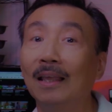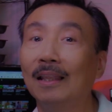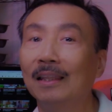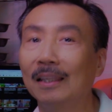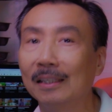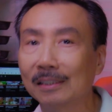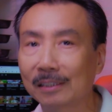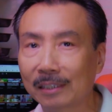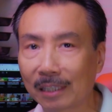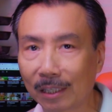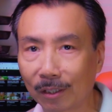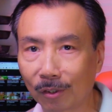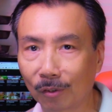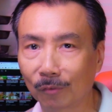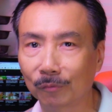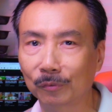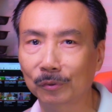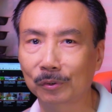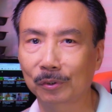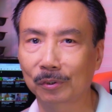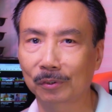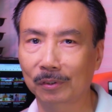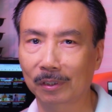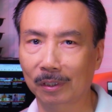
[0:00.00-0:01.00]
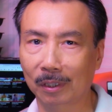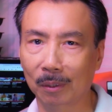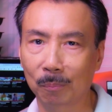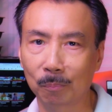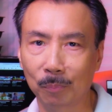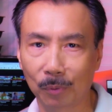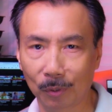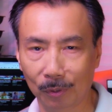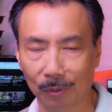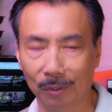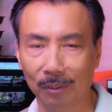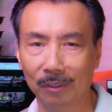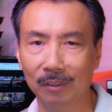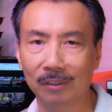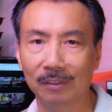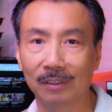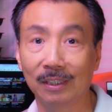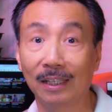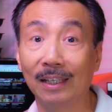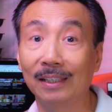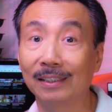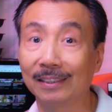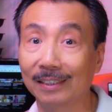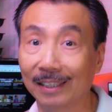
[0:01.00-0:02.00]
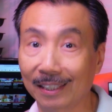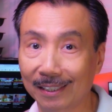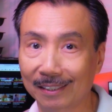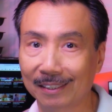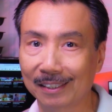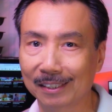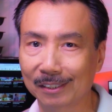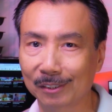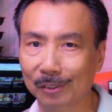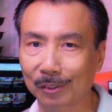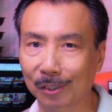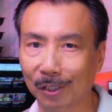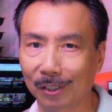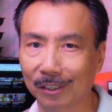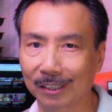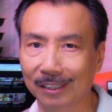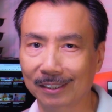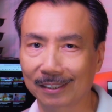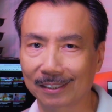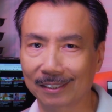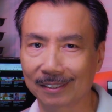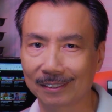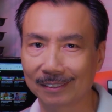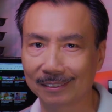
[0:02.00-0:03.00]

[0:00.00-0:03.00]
Let's head over to the computer and get things started.